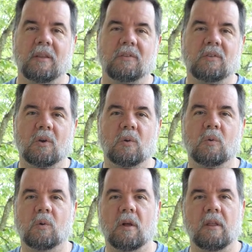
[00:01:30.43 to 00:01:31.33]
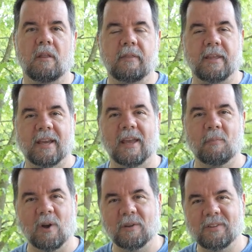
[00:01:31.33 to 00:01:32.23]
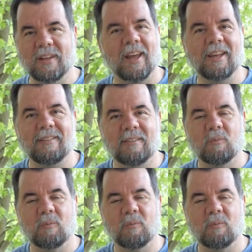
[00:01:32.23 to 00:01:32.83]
So they came around today.